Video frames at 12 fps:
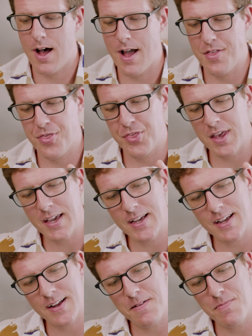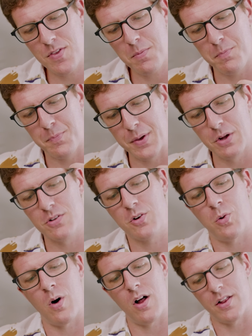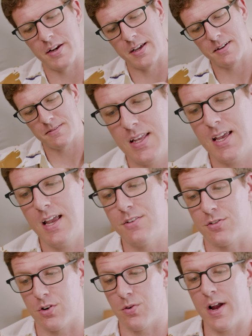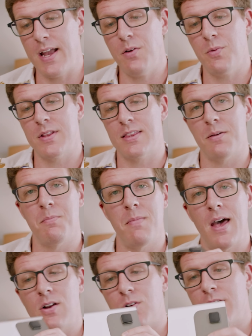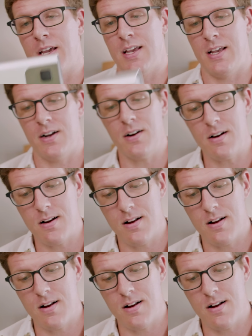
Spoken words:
I think the build quality is great with the metal here.